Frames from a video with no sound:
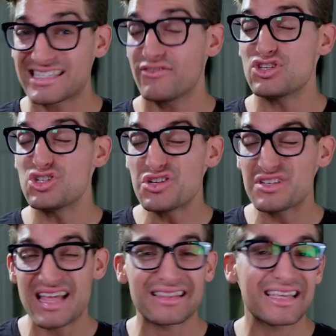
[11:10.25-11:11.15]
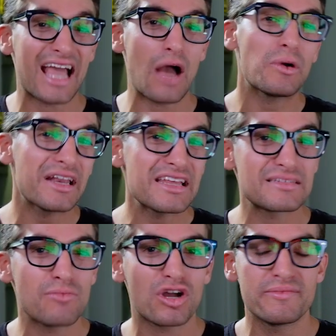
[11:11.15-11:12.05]
And if you do use that link, I will get a
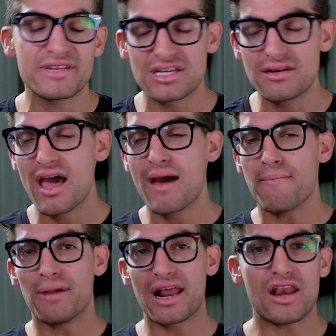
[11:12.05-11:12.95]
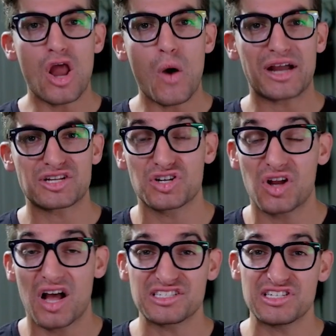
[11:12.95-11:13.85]
small commission, but at no extra
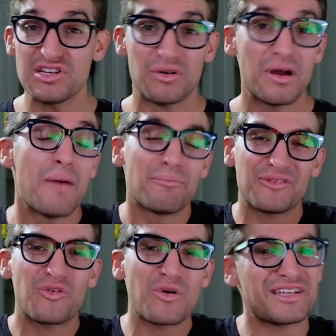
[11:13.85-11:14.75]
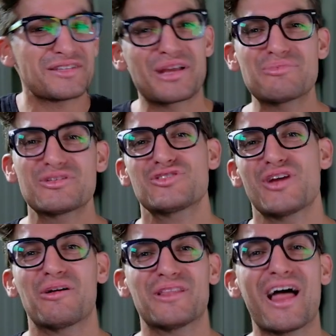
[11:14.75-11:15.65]
cost to you. But of course, that's what keeps this
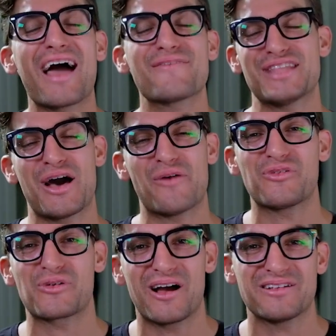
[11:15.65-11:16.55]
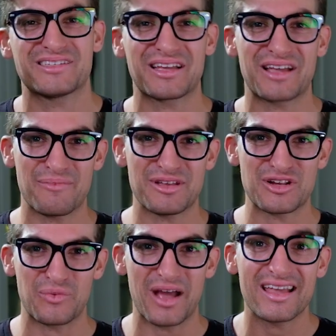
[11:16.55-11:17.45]
channel alive and the helpful content coming
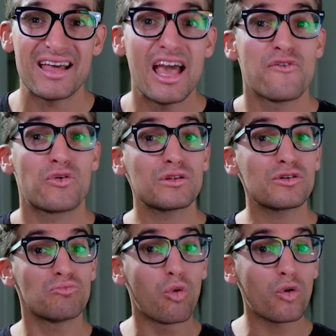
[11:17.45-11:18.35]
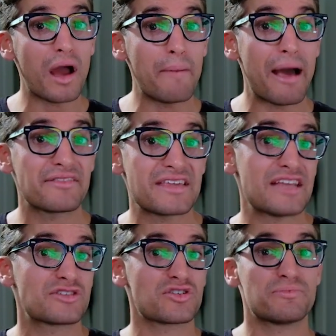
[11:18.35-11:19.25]
your way. If you want to learn more about the
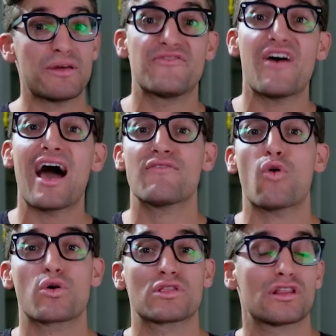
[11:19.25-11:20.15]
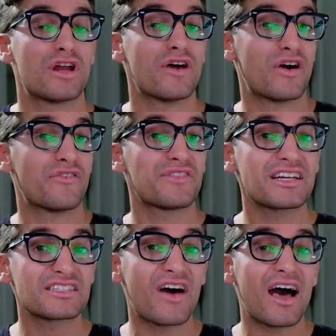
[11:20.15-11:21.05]
Acer Spin 5 or the Lenovo
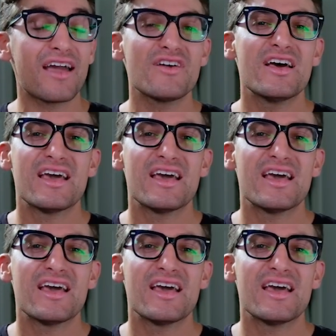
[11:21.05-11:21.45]
Flex 5,